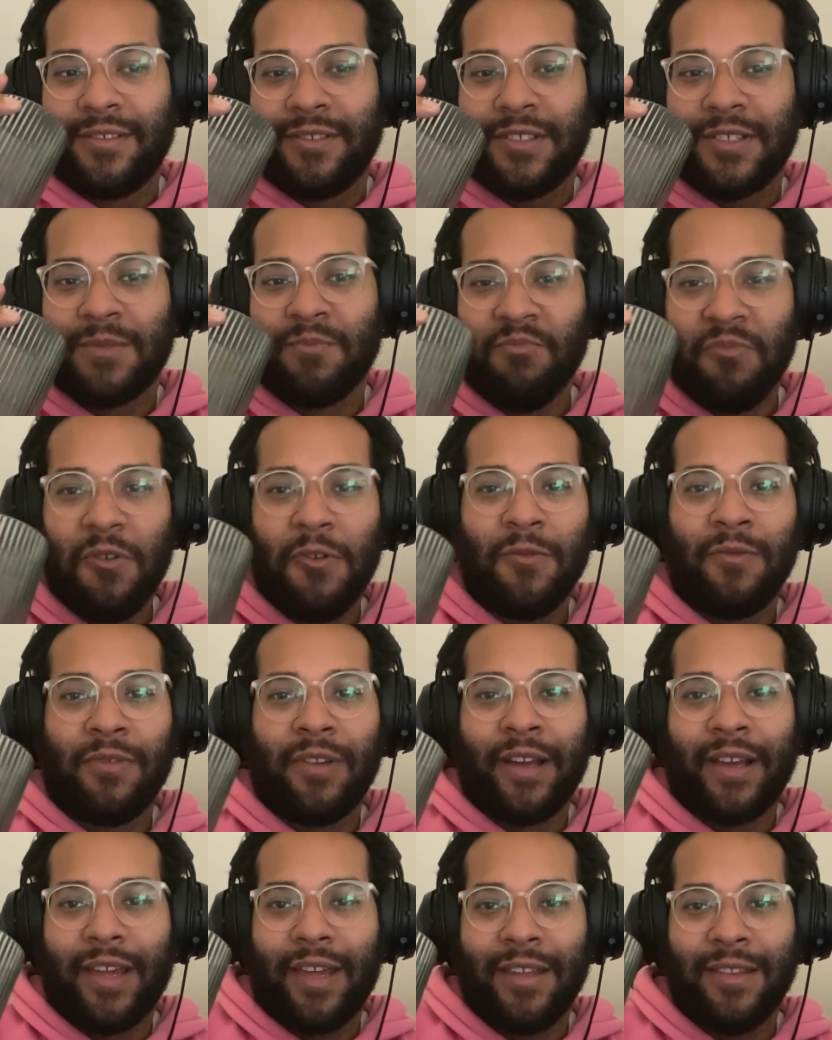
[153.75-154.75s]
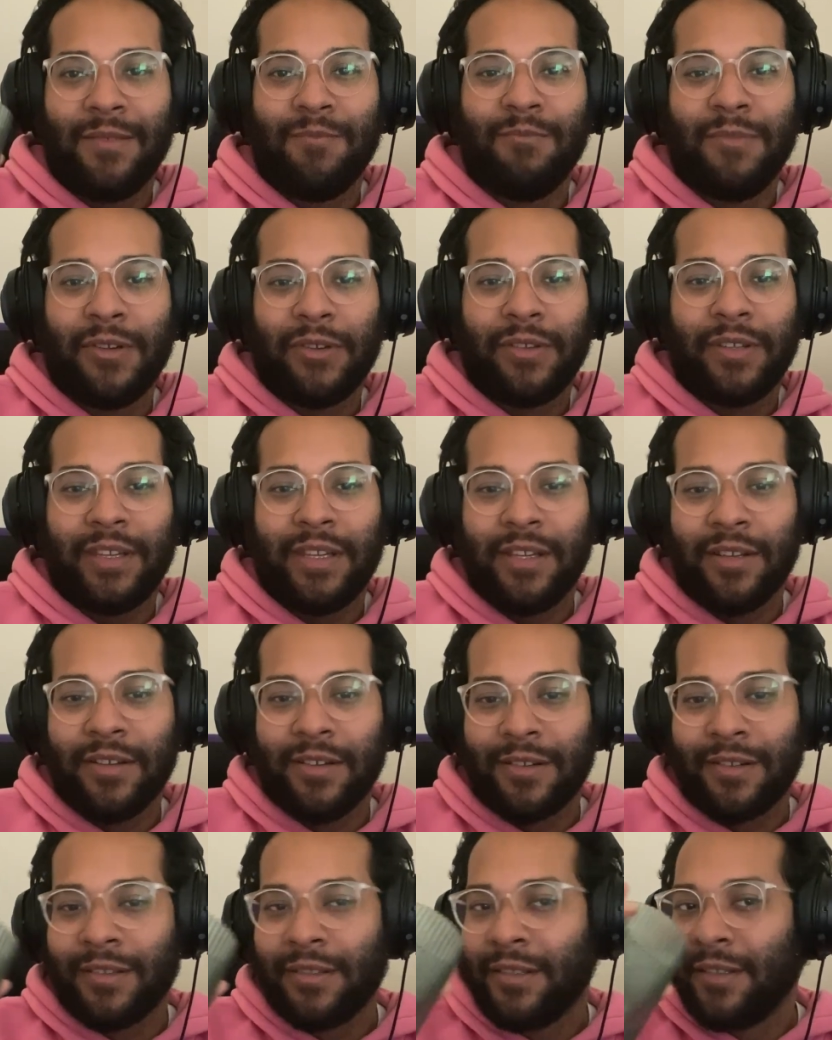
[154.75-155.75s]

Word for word: Just move like in the middle of the year.